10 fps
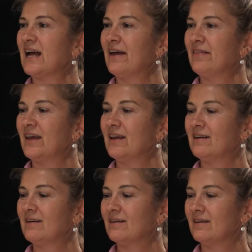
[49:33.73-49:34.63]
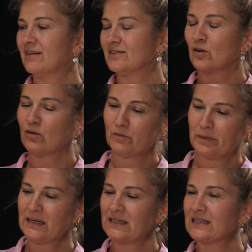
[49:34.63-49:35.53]
And then, so I've
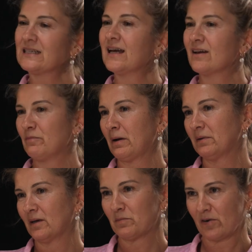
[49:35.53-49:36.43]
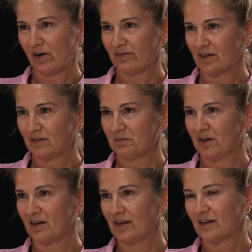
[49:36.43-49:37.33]
been in and out of public and private
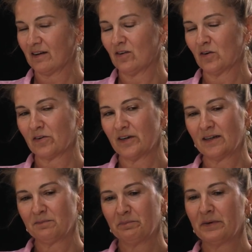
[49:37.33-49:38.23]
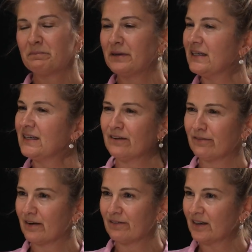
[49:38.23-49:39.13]
my whole career, but been here
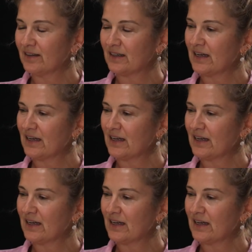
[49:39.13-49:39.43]
forever.